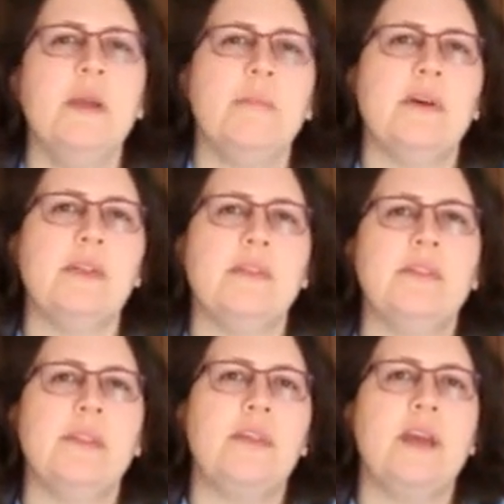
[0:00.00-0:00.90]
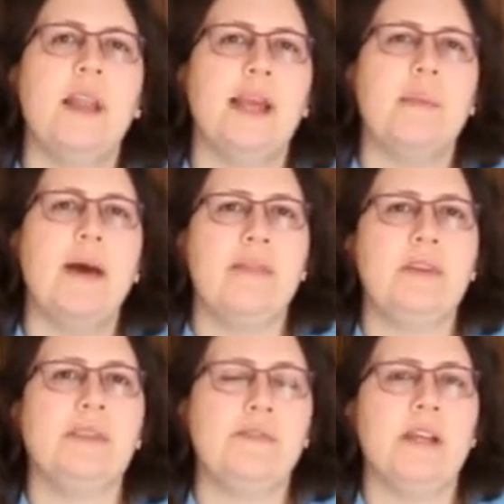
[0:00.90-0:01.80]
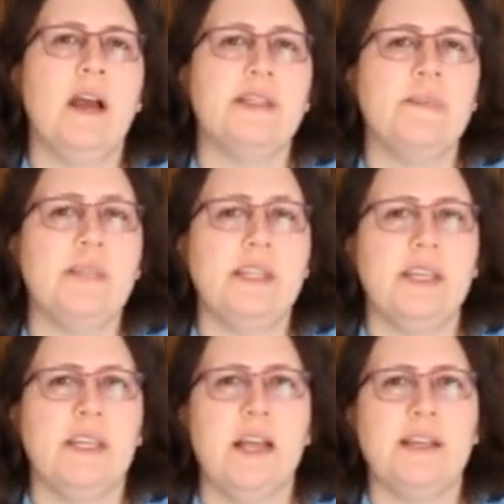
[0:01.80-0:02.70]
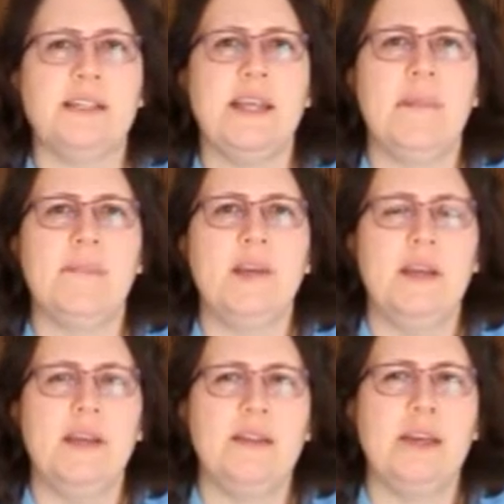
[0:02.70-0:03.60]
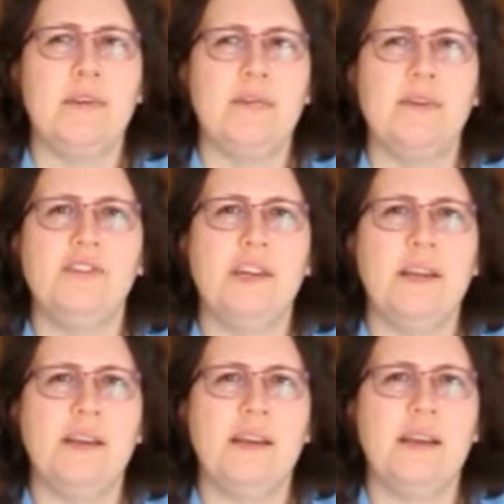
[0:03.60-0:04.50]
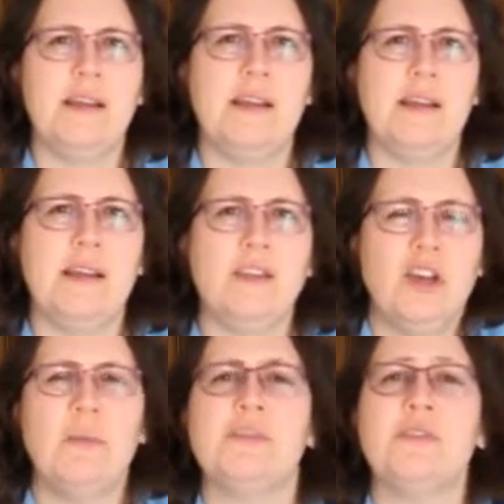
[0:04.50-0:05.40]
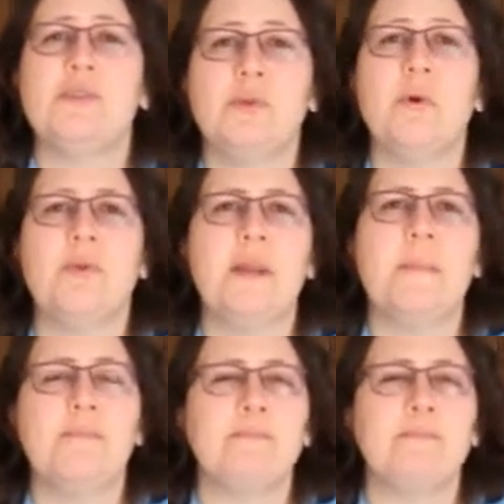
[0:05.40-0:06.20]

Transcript: But the thing I like about these 3 guys in particular is they approach it in terms of a story.